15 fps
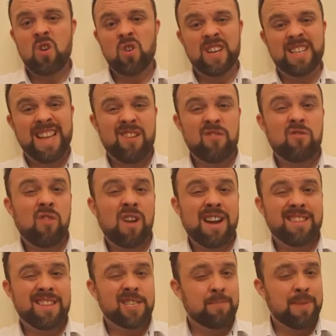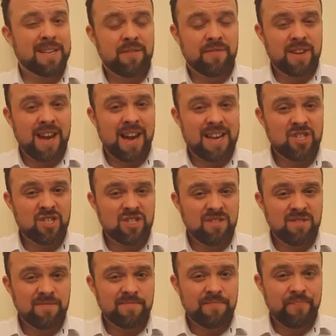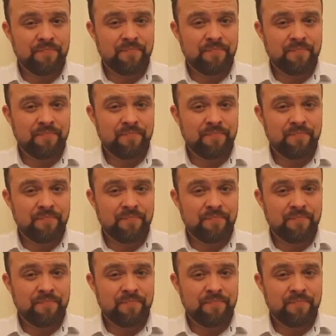Could I downgrade the specification?